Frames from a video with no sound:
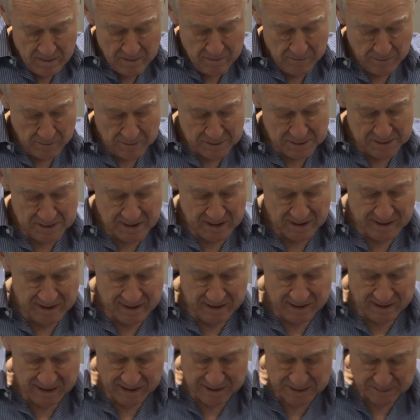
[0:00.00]

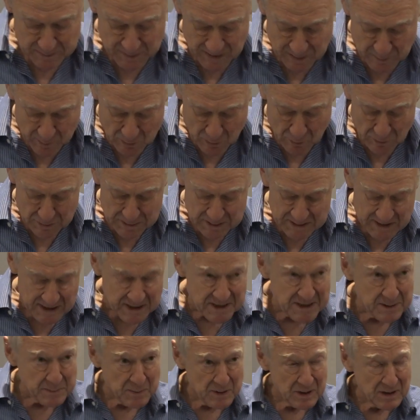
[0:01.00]
Fortunately, there's been more
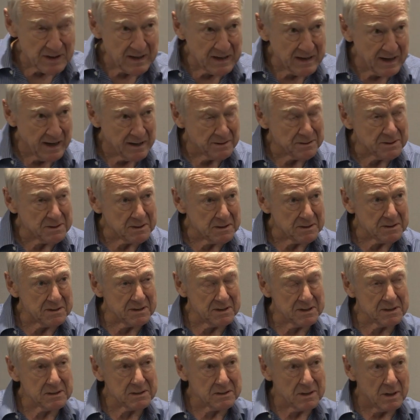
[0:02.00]
sensible counsel
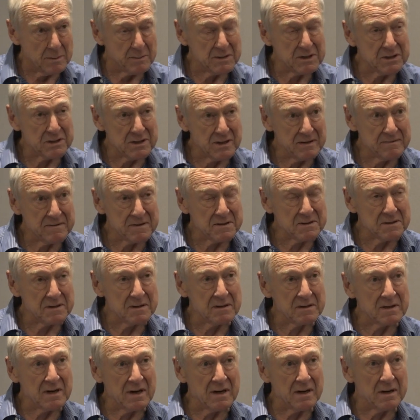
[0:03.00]
since Thomas
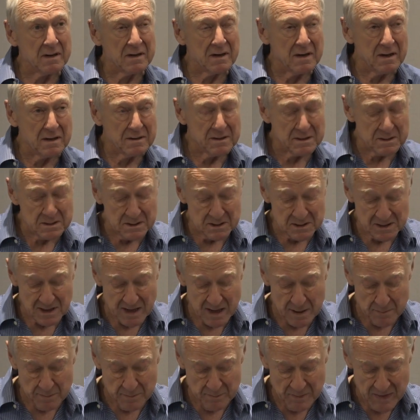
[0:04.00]
Jefferson, and this has
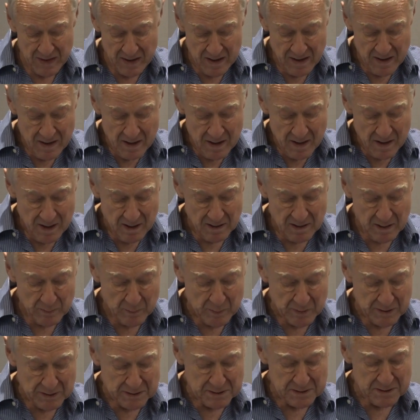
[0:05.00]
come in the
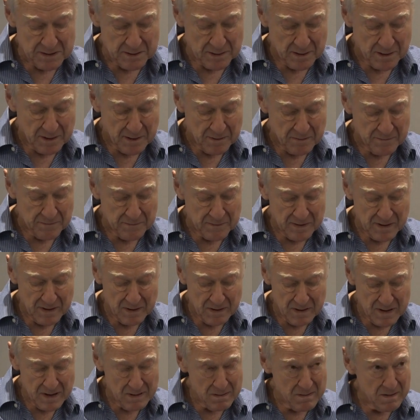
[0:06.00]
person of
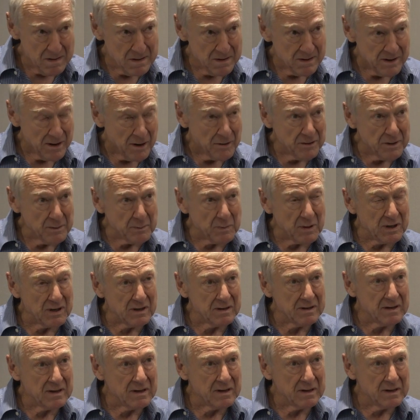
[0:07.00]
a
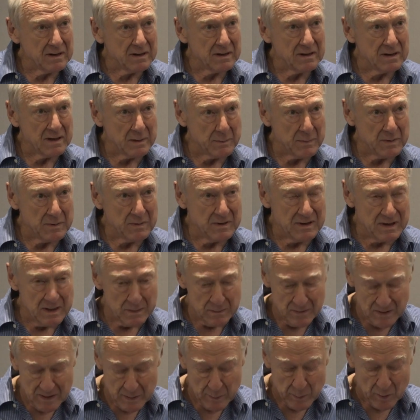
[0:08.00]
notable
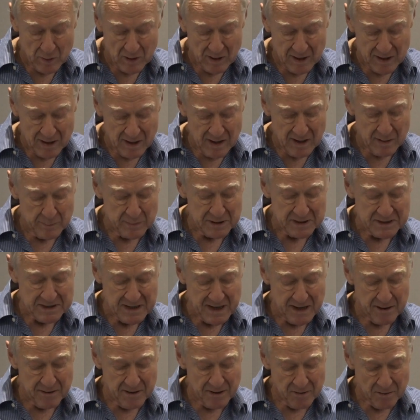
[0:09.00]
liberal and
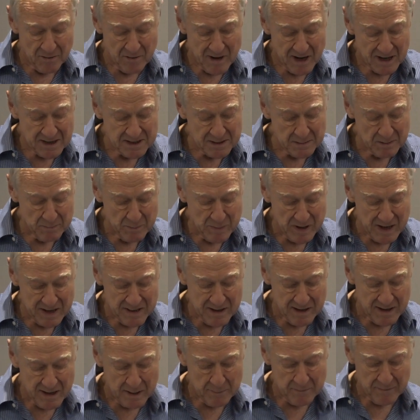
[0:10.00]
libertarian writer by
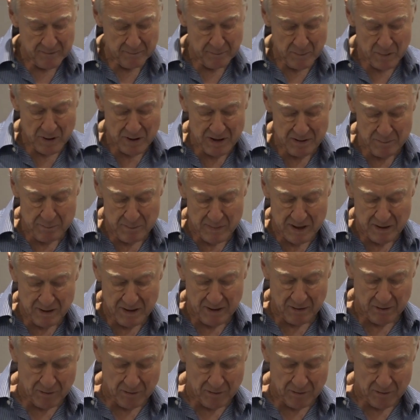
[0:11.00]
the name of Murray